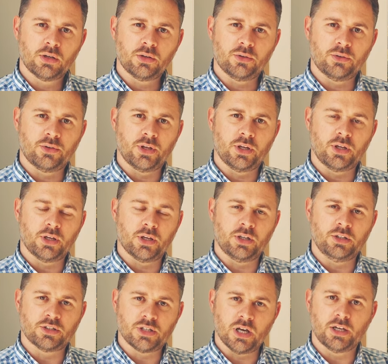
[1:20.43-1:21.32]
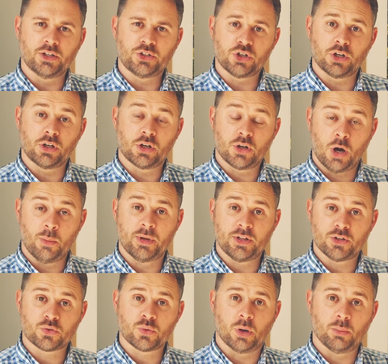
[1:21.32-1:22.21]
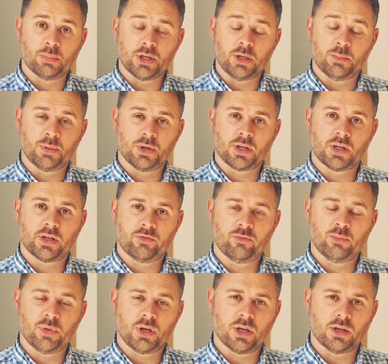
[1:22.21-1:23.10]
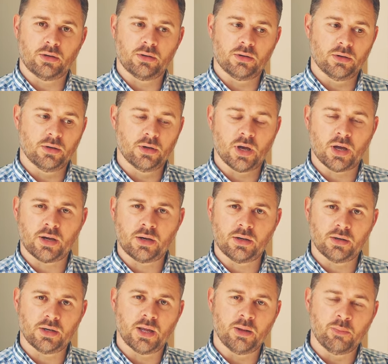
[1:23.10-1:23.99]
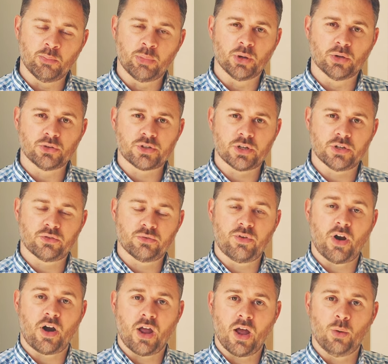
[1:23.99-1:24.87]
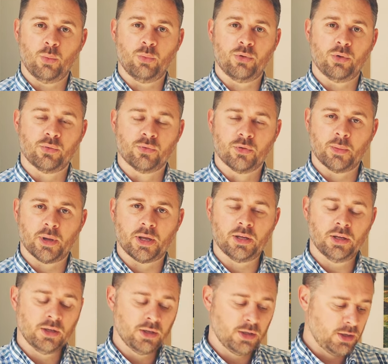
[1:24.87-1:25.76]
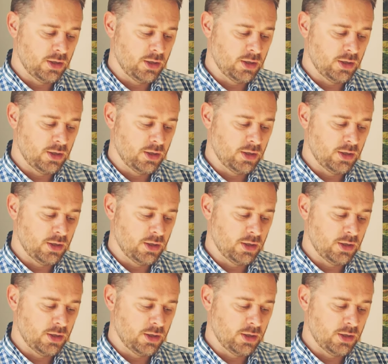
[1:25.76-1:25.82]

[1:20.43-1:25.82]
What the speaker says: the intelligent comments what people are giving me and inputs. It's very helpful for me.